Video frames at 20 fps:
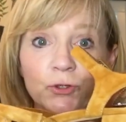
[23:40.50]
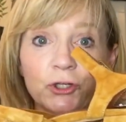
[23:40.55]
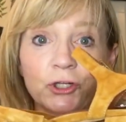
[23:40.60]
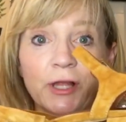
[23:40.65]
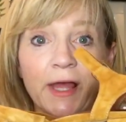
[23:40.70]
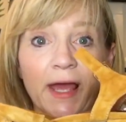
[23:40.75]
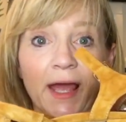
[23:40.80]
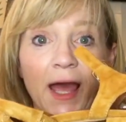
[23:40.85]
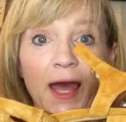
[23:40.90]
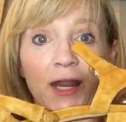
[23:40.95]

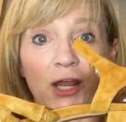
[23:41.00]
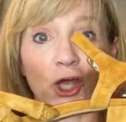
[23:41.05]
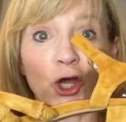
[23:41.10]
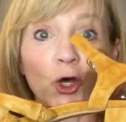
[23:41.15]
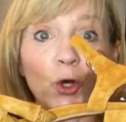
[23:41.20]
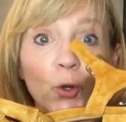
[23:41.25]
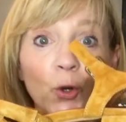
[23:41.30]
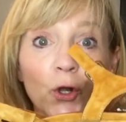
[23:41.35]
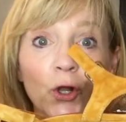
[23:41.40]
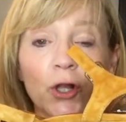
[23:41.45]
and kind of
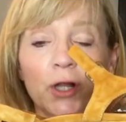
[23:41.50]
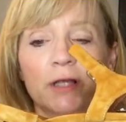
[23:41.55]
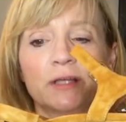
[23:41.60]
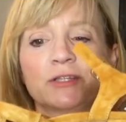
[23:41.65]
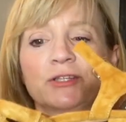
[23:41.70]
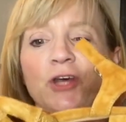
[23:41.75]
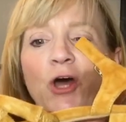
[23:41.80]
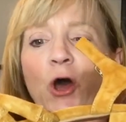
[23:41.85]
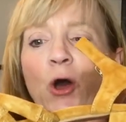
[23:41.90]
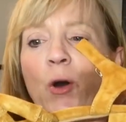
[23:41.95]
cool,
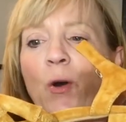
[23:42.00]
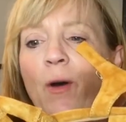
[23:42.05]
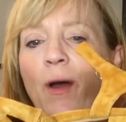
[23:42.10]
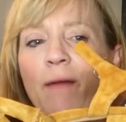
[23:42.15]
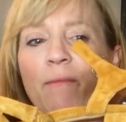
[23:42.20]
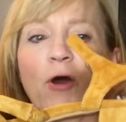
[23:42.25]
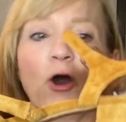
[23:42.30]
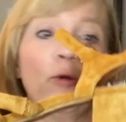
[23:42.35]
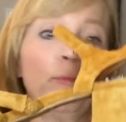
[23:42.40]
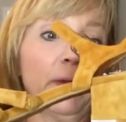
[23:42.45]
so
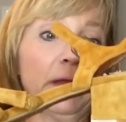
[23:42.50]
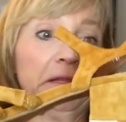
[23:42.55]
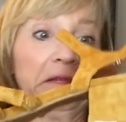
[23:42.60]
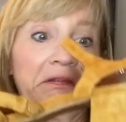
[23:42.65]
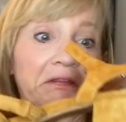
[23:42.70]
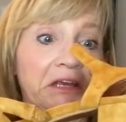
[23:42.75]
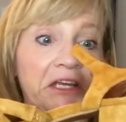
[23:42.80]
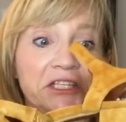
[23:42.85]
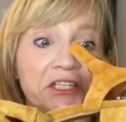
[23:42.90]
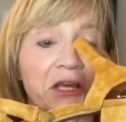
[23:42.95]
I'm hoping
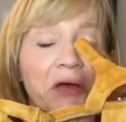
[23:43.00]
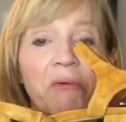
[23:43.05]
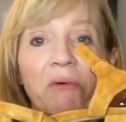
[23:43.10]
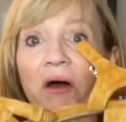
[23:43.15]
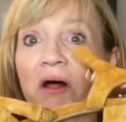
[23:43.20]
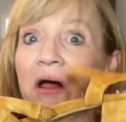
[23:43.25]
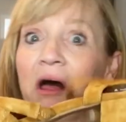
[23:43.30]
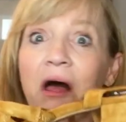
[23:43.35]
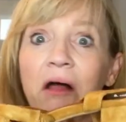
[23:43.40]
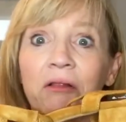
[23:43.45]
that they sell
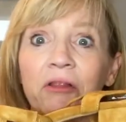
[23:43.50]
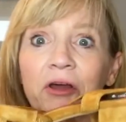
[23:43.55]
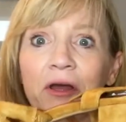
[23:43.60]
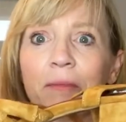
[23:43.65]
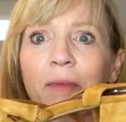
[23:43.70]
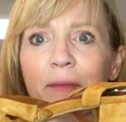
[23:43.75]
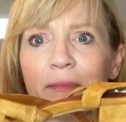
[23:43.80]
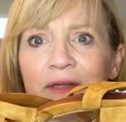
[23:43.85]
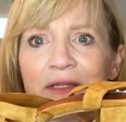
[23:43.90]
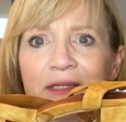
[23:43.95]
well. I'll look
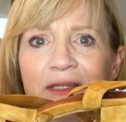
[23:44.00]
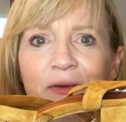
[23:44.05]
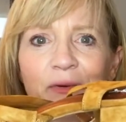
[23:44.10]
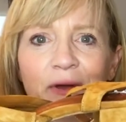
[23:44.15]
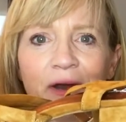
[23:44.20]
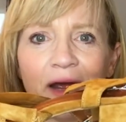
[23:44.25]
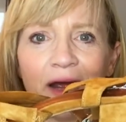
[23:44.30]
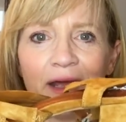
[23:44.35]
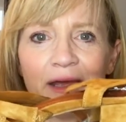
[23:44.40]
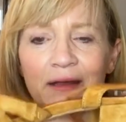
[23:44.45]
them up and see
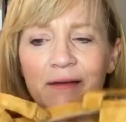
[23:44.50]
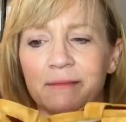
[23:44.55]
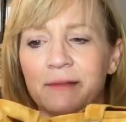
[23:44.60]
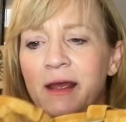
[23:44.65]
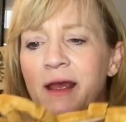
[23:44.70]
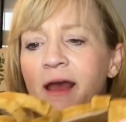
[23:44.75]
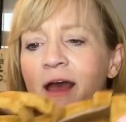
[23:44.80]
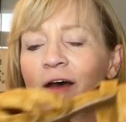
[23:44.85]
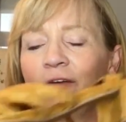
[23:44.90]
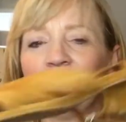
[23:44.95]
what I can
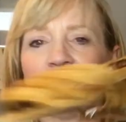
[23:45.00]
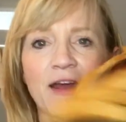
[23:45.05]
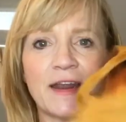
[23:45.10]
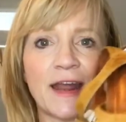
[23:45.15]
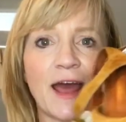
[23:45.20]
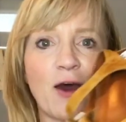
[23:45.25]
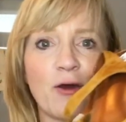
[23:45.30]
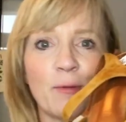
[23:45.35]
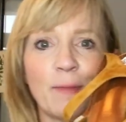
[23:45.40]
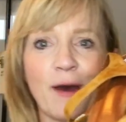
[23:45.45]
find
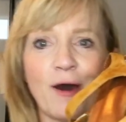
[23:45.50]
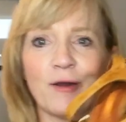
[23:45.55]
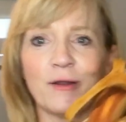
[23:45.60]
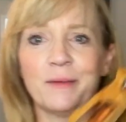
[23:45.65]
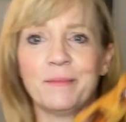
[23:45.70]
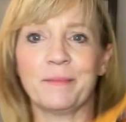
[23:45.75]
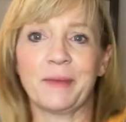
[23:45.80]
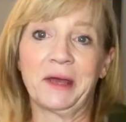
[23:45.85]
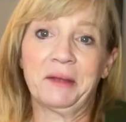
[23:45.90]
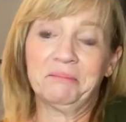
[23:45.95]
out about
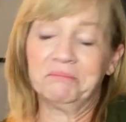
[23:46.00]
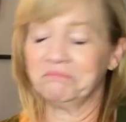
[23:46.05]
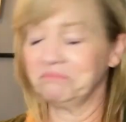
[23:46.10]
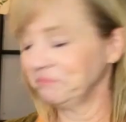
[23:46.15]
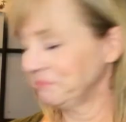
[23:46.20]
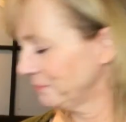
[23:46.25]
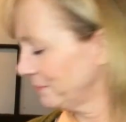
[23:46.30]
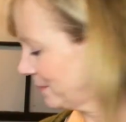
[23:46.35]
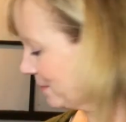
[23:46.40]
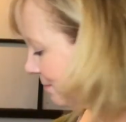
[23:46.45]
them, but
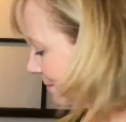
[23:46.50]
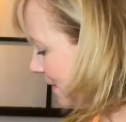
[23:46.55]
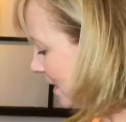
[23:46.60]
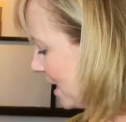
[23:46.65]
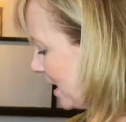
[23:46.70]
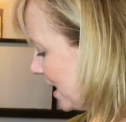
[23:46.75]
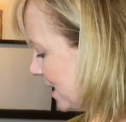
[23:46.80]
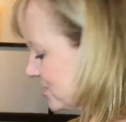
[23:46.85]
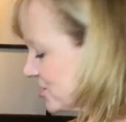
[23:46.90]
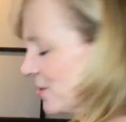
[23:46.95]

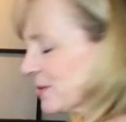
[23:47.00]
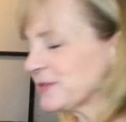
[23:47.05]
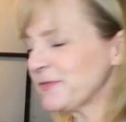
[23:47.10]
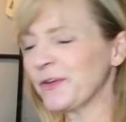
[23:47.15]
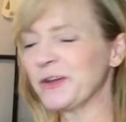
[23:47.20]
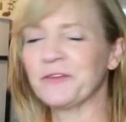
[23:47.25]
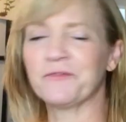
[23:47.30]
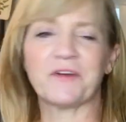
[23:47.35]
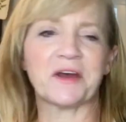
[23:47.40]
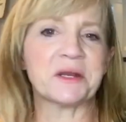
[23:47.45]
it's always
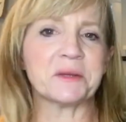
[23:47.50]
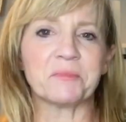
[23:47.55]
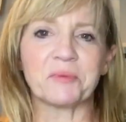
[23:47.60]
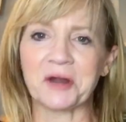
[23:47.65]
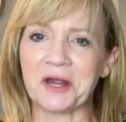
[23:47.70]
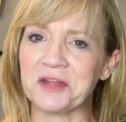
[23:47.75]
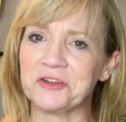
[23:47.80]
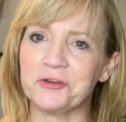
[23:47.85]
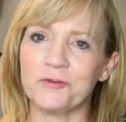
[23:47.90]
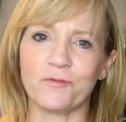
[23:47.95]
fun to find a
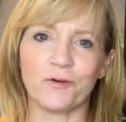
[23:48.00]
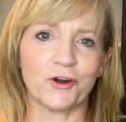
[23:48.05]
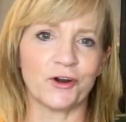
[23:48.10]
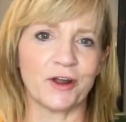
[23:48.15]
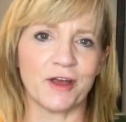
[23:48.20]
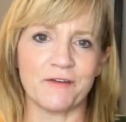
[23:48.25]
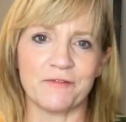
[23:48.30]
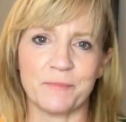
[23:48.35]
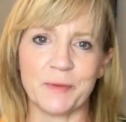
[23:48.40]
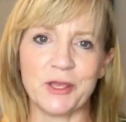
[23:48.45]
brand you've heard
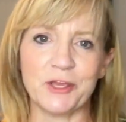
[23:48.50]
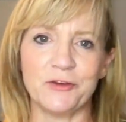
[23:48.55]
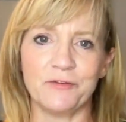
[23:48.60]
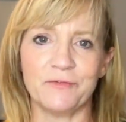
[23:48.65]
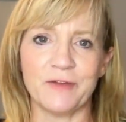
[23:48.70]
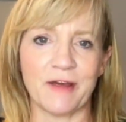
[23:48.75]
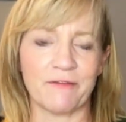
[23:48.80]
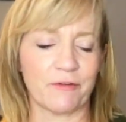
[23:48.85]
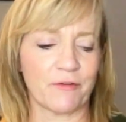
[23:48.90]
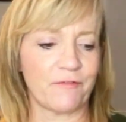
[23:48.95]
of but you've
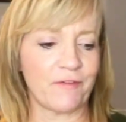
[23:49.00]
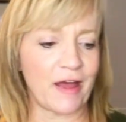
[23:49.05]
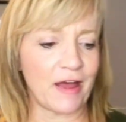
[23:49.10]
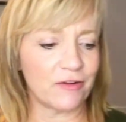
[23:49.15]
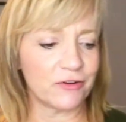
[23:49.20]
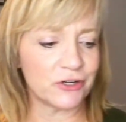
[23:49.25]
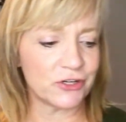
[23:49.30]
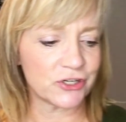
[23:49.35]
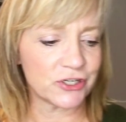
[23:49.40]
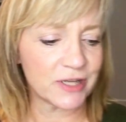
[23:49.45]
never
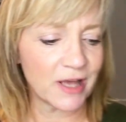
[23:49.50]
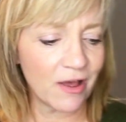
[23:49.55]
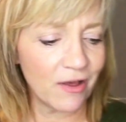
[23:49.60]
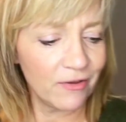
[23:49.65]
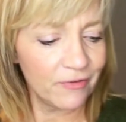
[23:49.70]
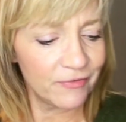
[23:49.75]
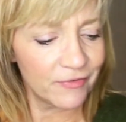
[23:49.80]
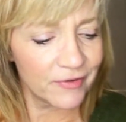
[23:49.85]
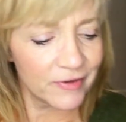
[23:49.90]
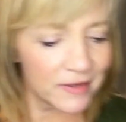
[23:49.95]
found
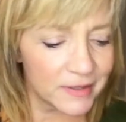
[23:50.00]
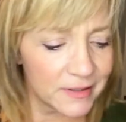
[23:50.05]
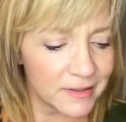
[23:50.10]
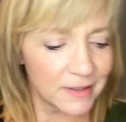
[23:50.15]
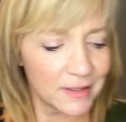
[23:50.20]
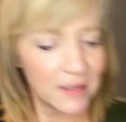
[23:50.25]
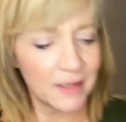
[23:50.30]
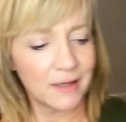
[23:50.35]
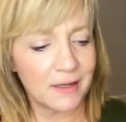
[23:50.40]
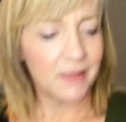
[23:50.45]
yourself.
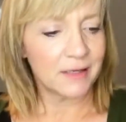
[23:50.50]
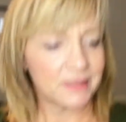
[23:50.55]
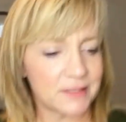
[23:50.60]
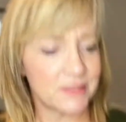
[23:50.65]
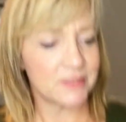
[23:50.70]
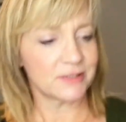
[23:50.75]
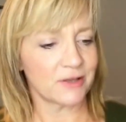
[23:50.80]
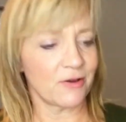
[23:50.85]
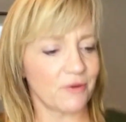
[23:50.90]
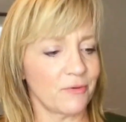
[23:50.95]

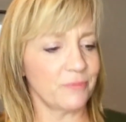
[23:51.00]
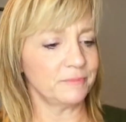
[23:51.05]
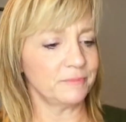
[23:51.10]
So,